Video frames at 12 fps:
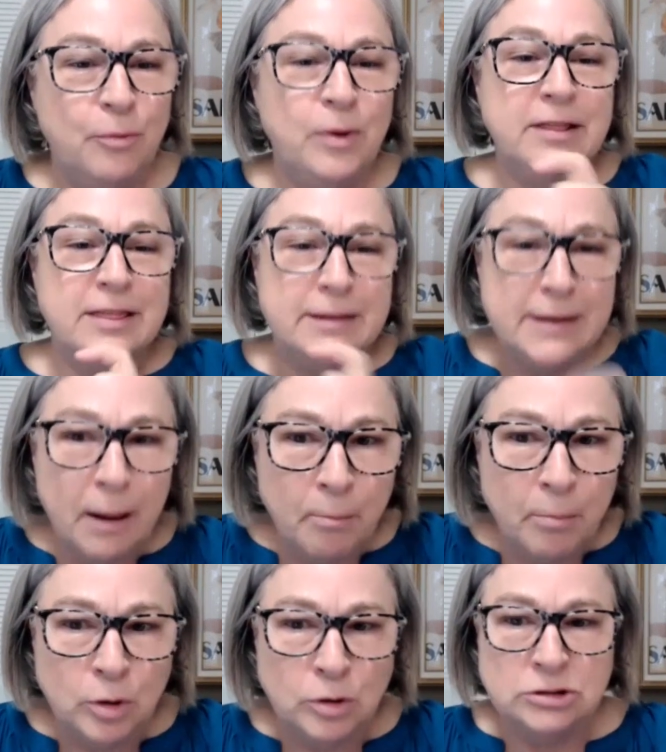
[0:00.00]
with
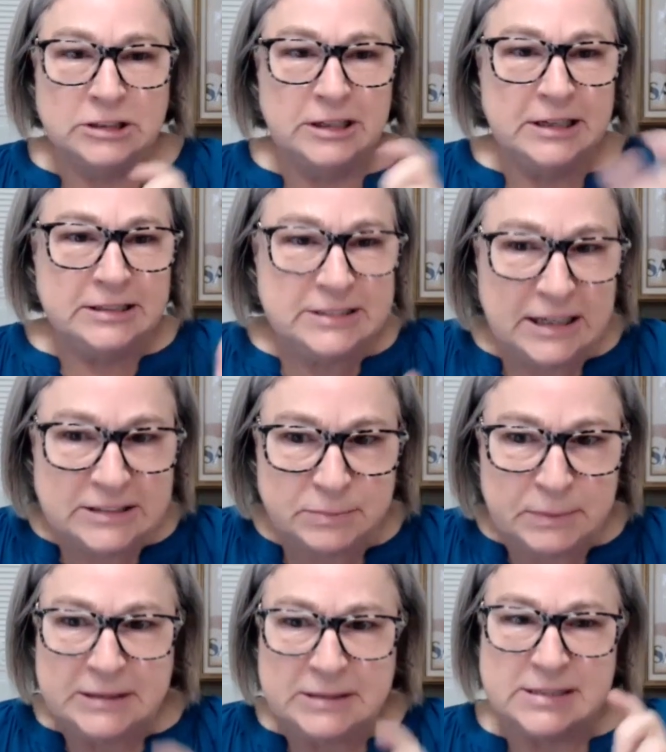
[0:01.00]
numbers and
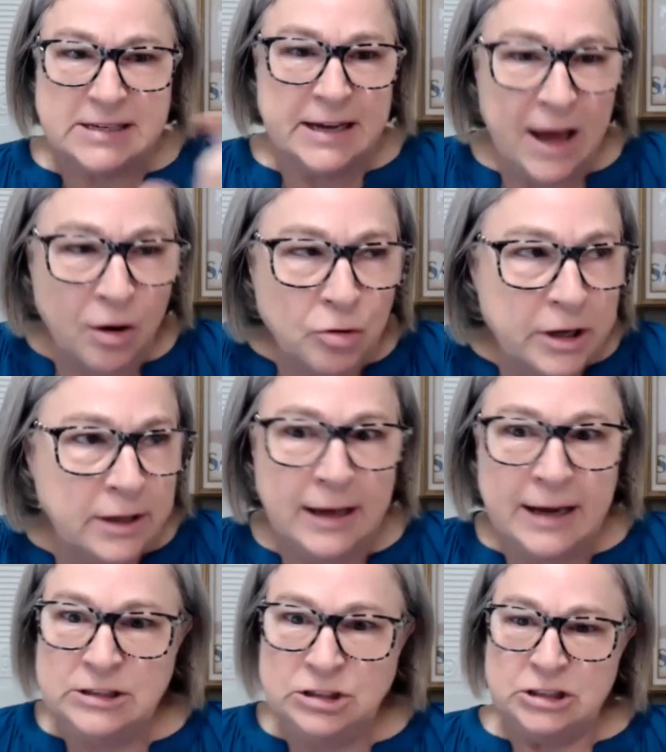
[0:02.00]
assessments and
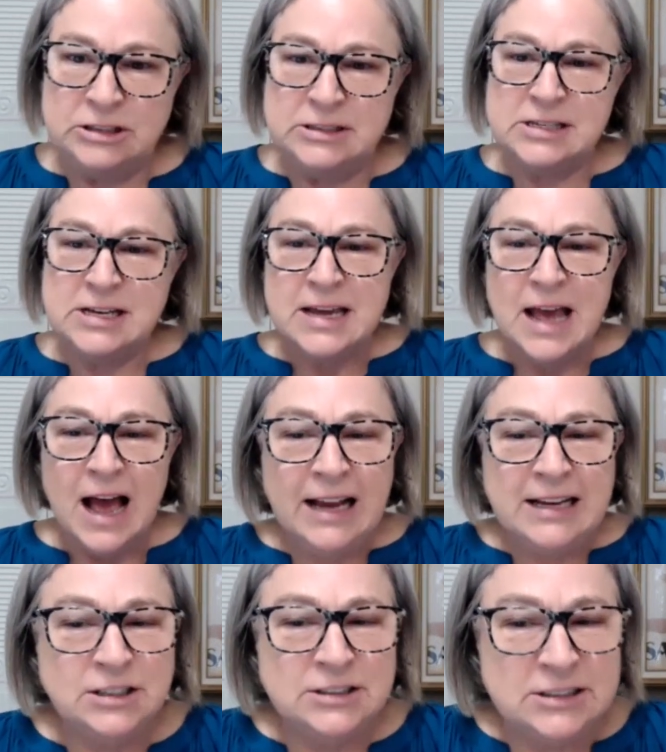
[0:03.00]
calculations, I
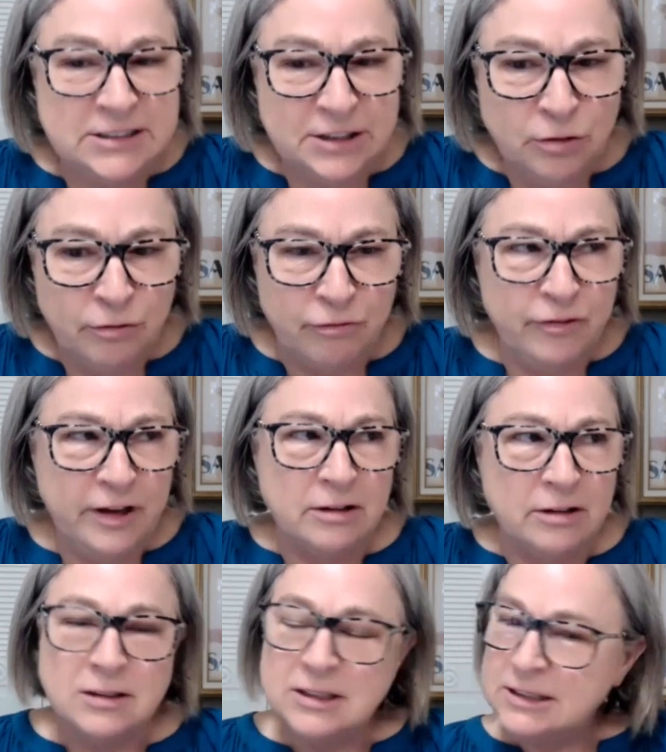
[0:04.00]
could still
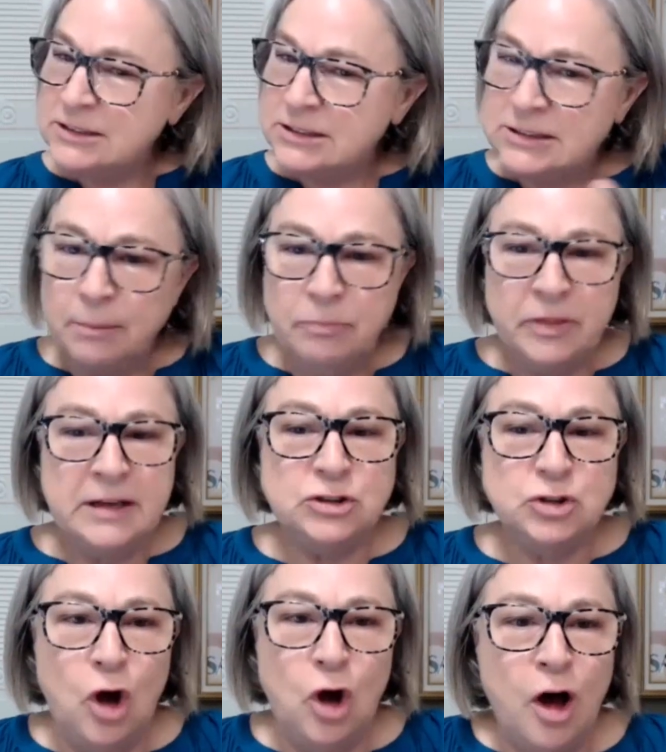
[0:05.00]
feel something's
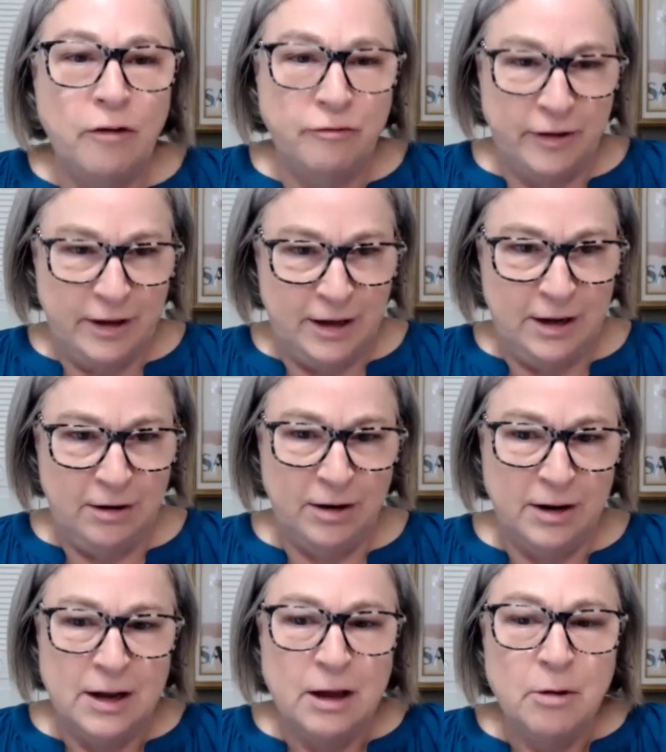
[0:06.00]
off here.
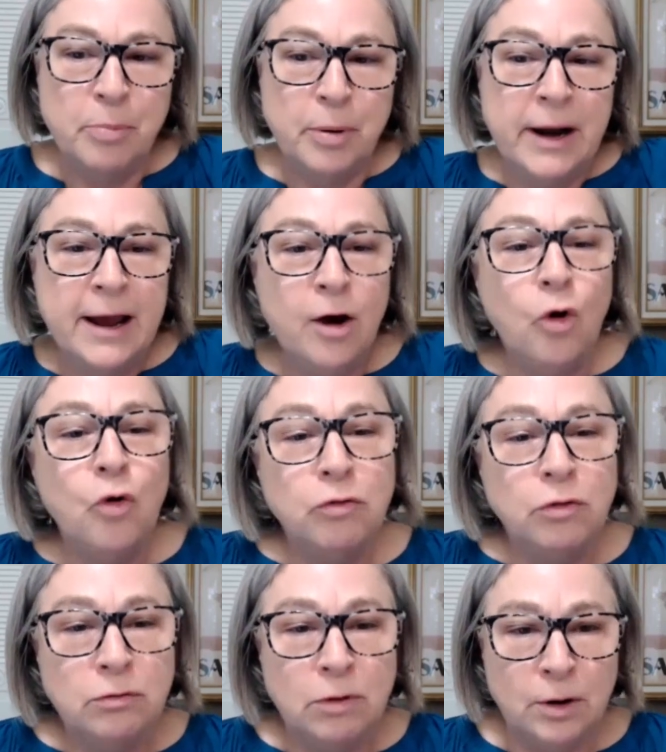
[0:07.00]
But I
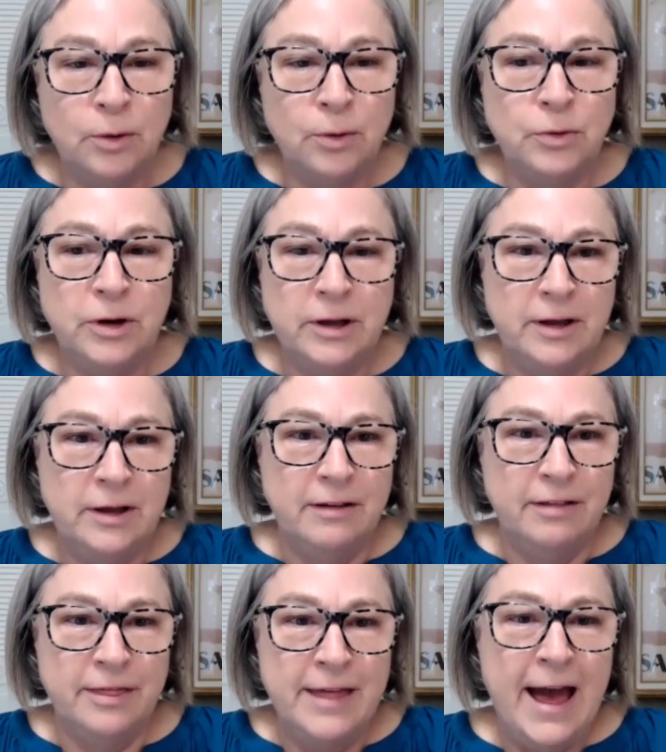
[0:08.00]
overrode
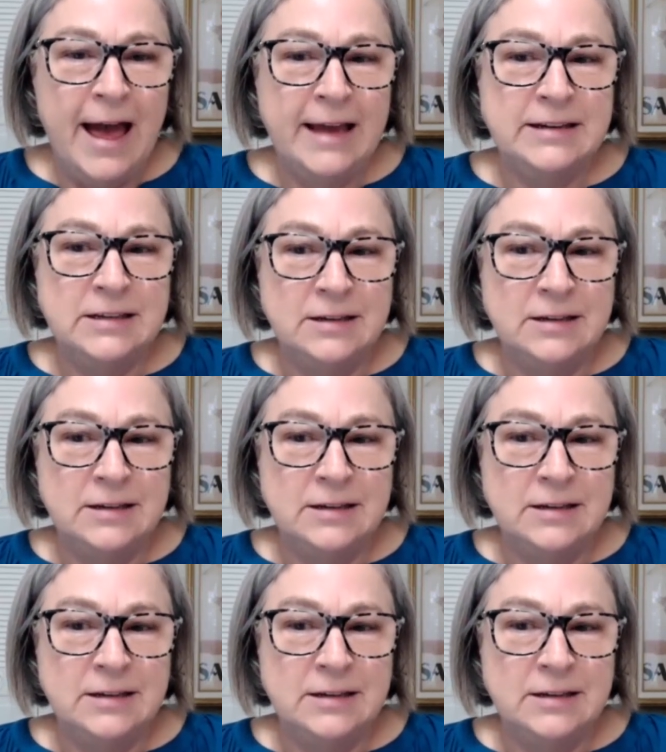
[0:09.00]
that